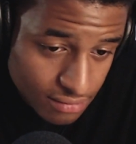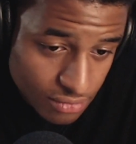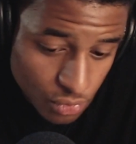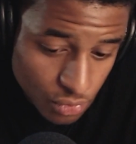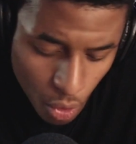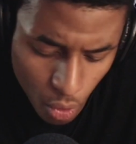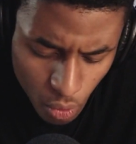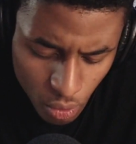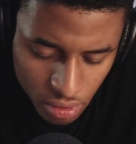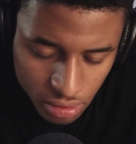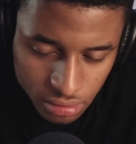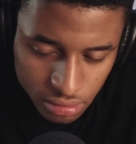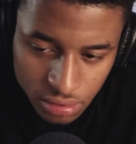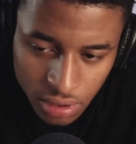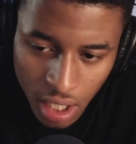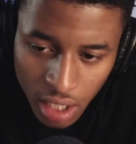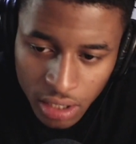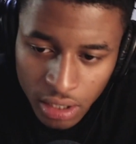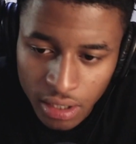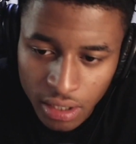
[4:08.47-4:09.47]
Whoa,
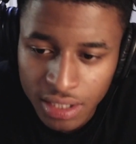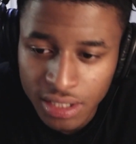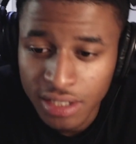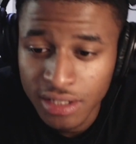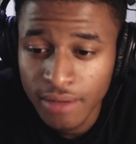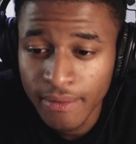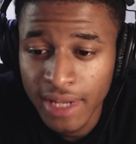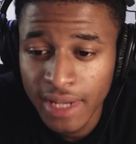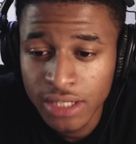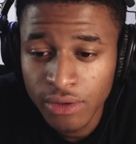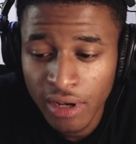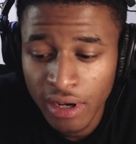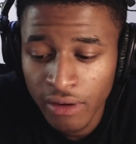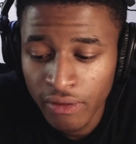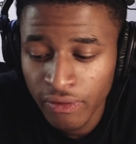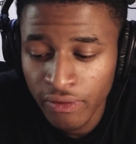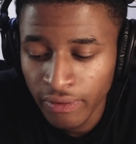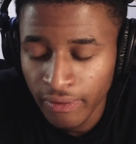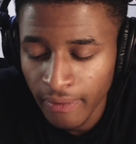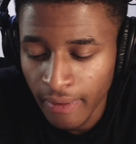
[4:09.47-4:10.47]
can't do this because of mental
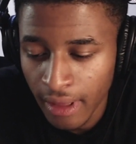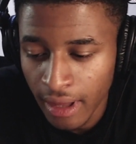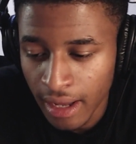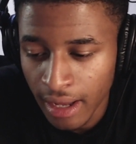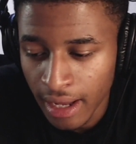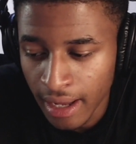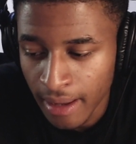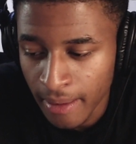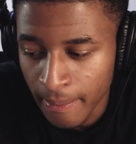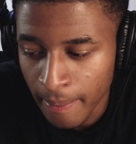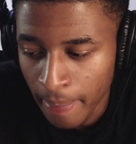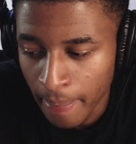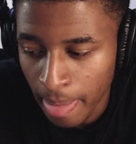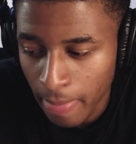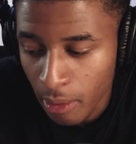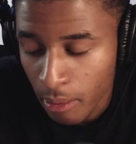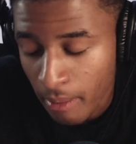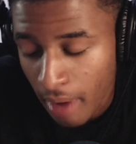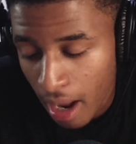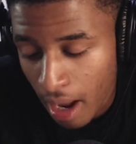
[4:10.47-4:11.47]
health, or
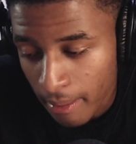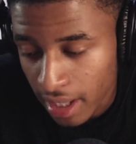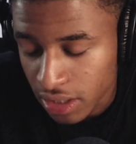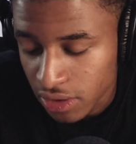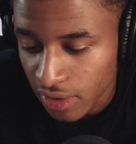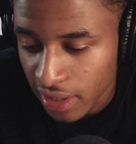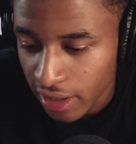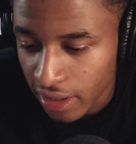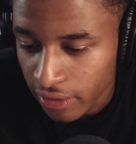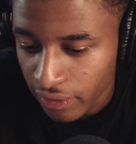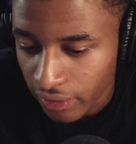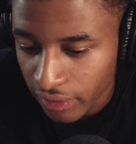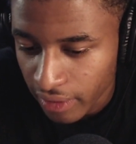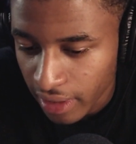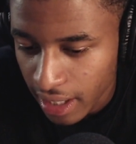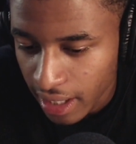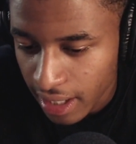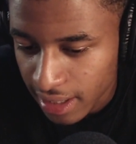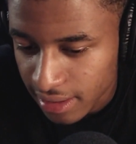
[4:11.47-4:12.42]
my mental health,